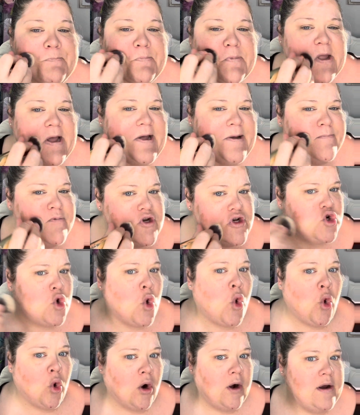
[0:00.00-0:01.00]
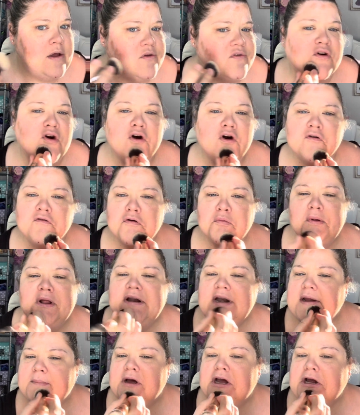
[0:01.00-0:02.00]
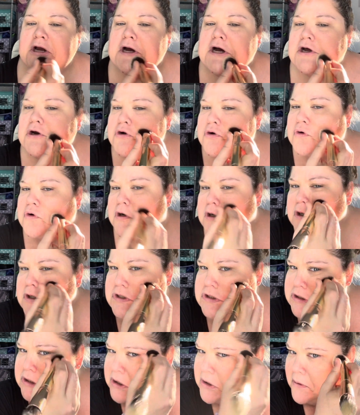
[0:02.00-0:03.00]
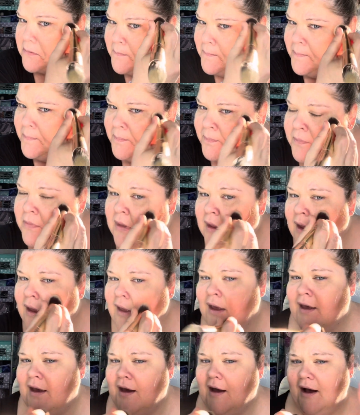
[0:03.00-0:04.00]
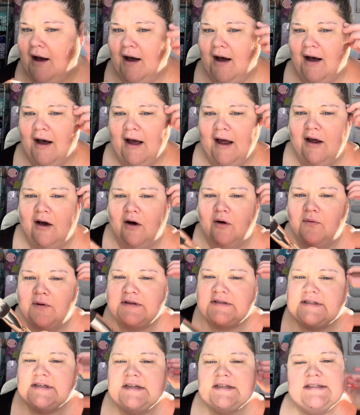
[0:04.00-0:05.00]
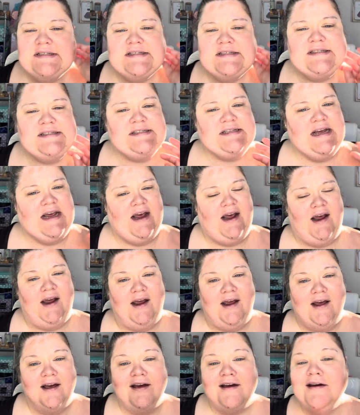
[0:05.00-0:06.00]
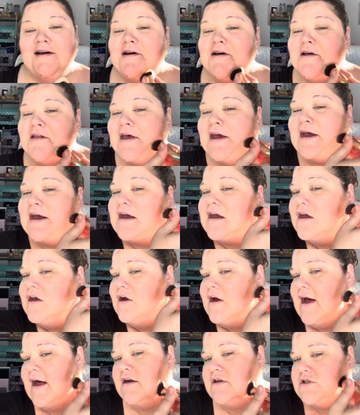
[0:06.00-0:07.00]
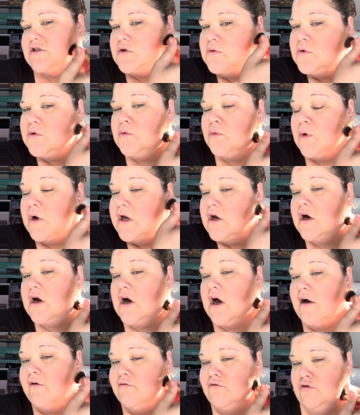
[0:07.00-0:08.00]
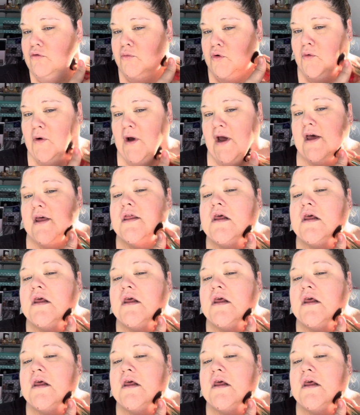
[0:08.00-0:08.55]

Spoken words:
I am notorious for overblending my contour, so I always like to say, like, you got to do with what you're comfortable with.